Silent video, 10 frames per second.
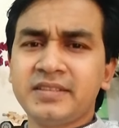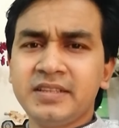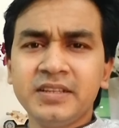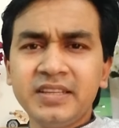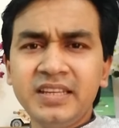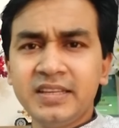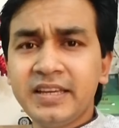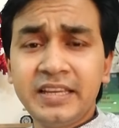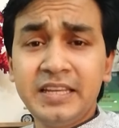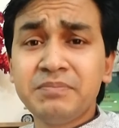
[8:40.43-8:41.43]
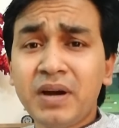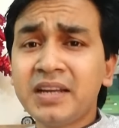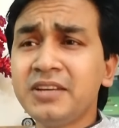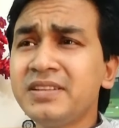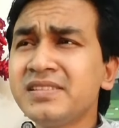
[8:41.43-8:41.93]
Okay, in
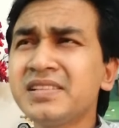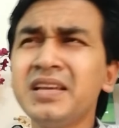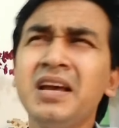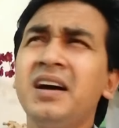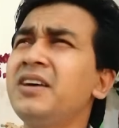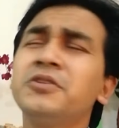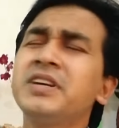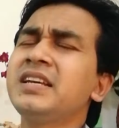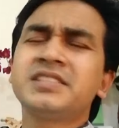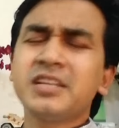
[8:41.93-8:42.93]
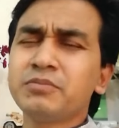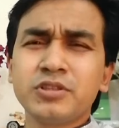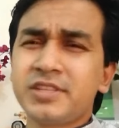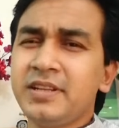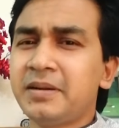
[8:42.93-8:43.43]
Bangla you can say, oh, okay, ja
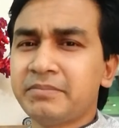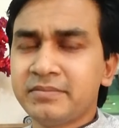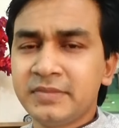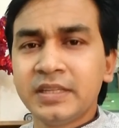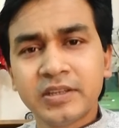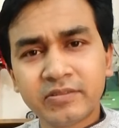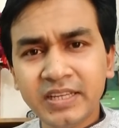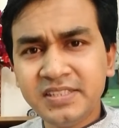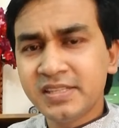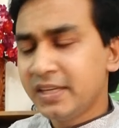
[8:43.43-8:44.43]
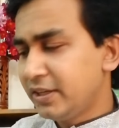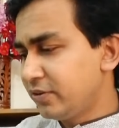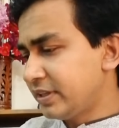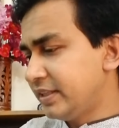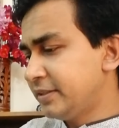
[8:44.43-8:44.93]
bolchilam, right?
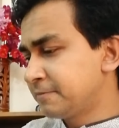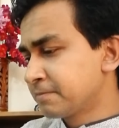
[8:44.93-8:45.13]
Okay, then